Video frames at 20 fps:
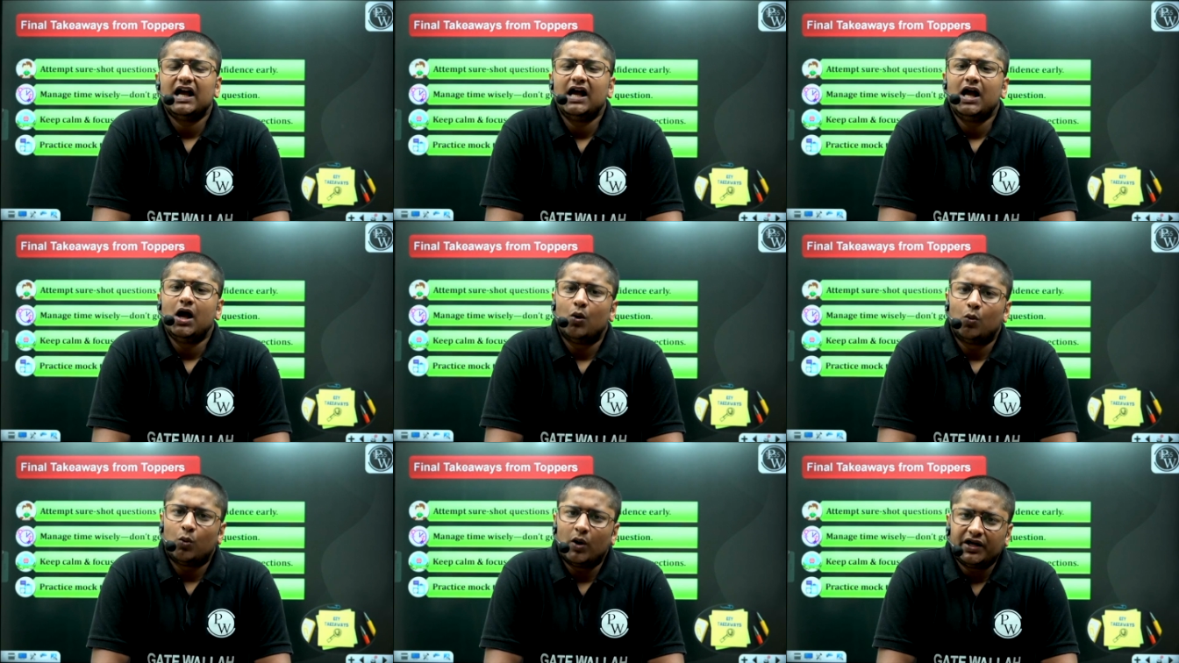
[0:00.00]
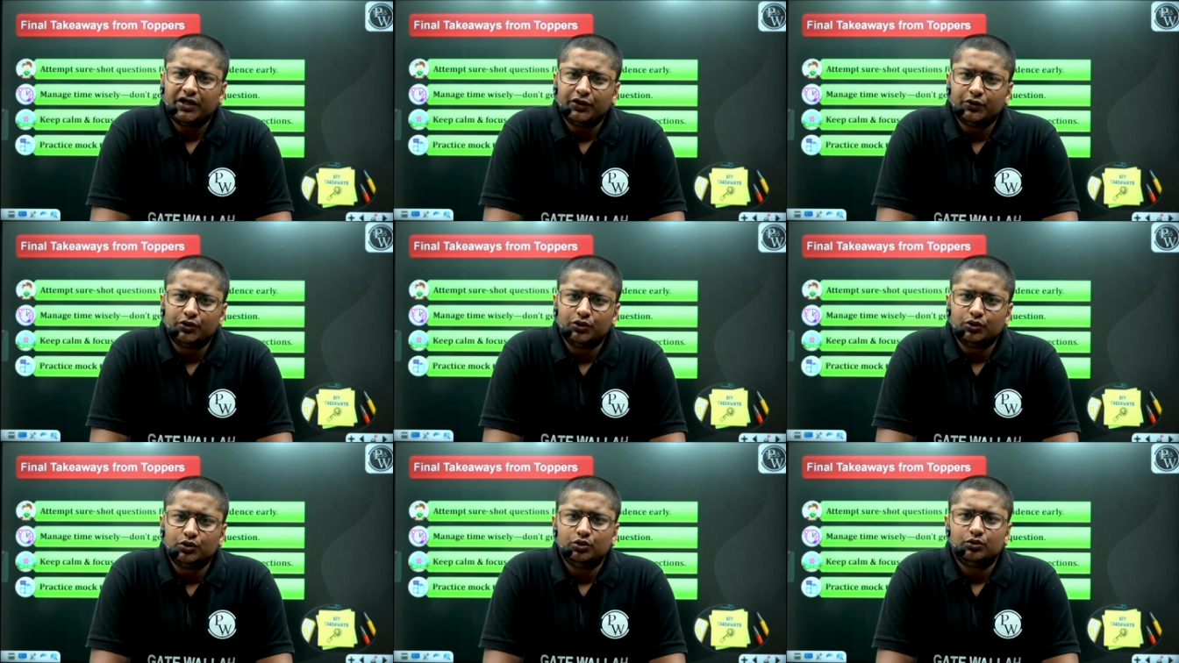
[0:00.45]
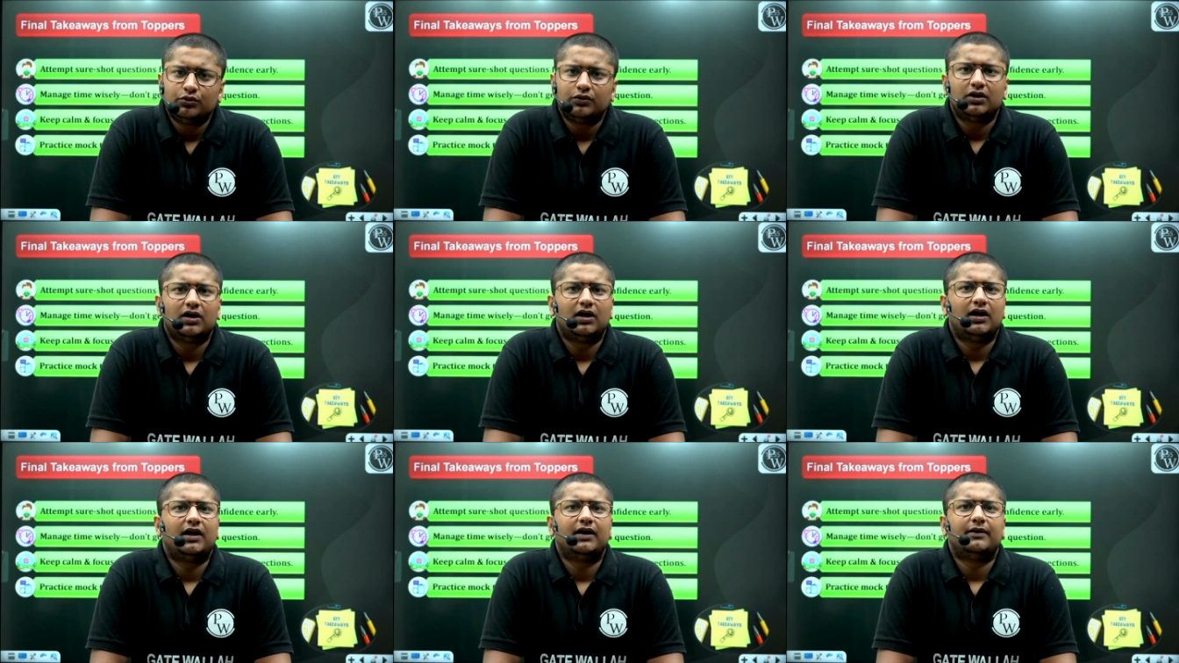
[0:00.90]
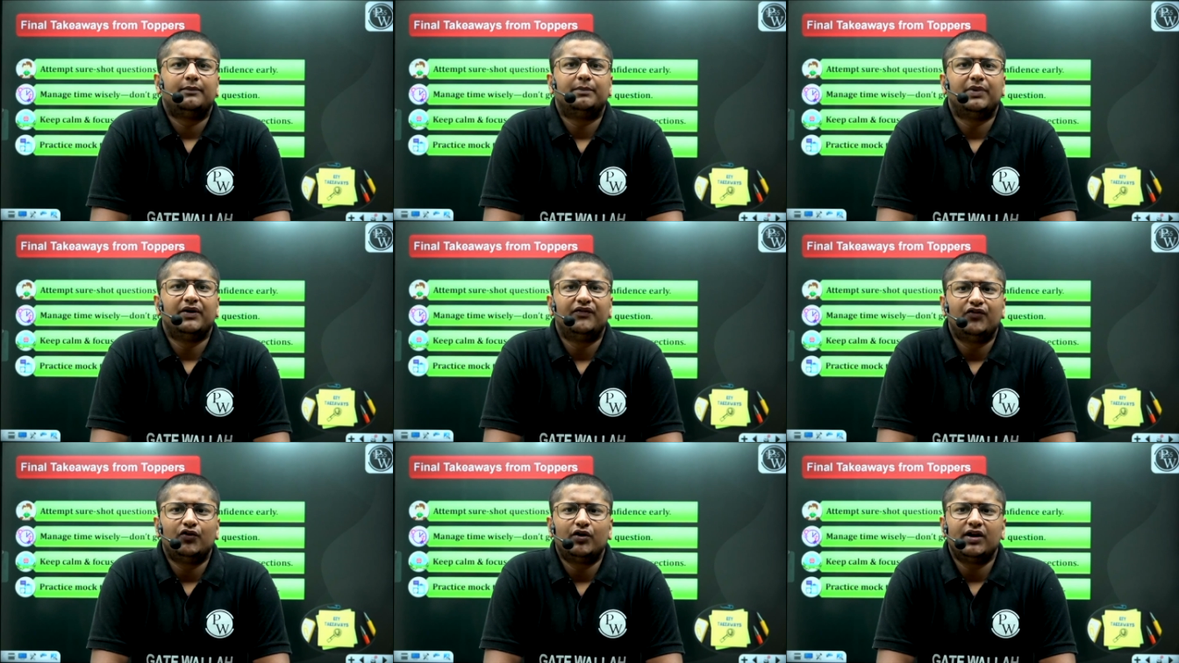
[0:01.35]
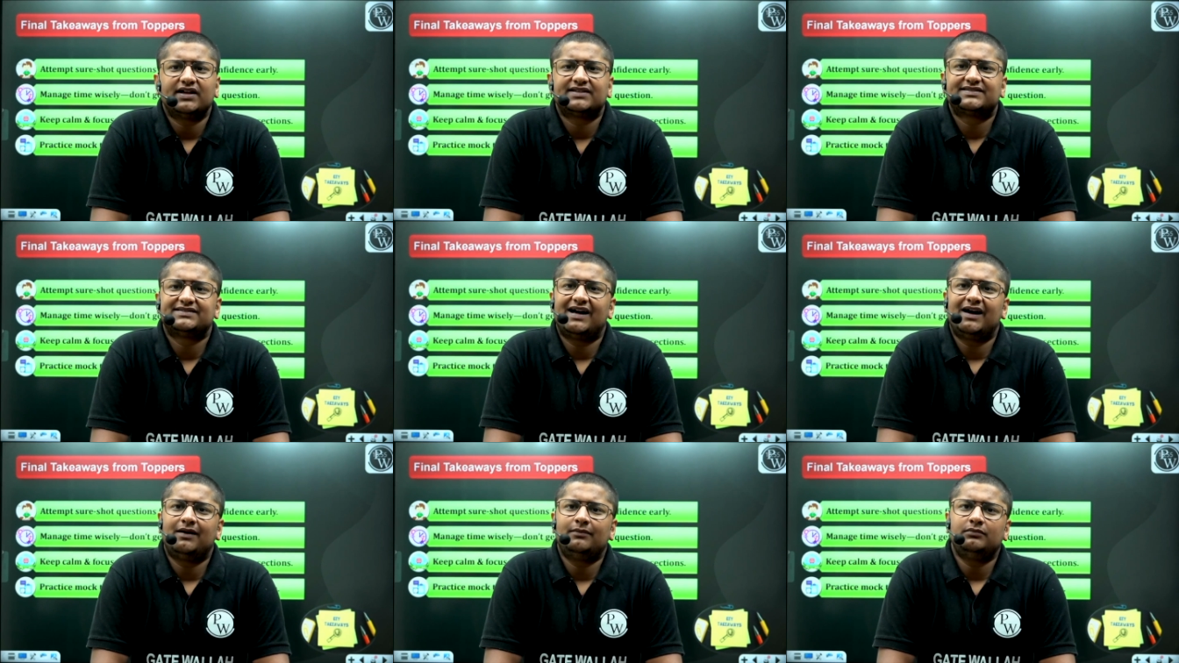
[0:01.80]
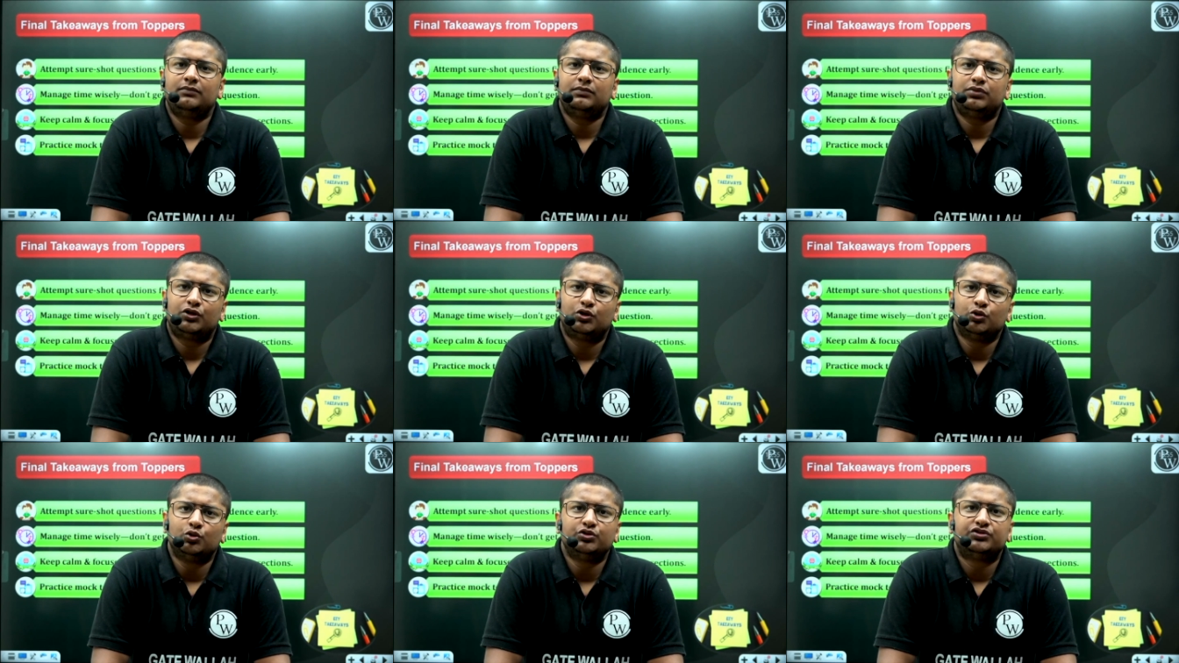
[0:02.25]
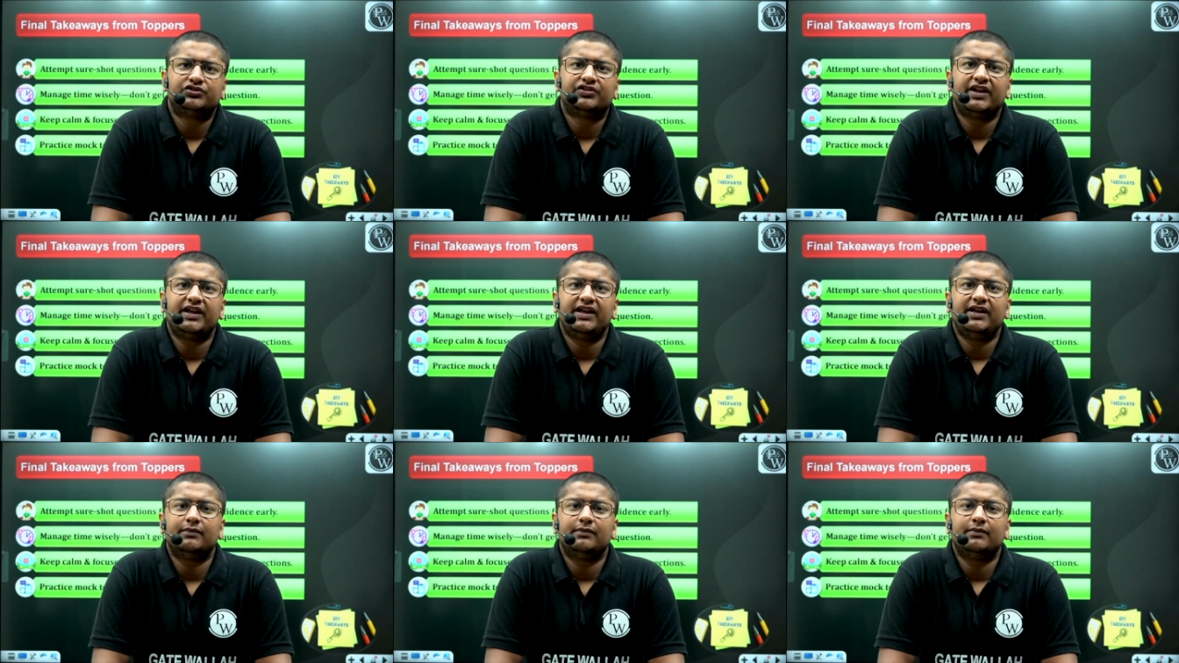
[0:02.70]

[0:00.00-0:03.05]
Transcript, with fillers: what you do before exam two three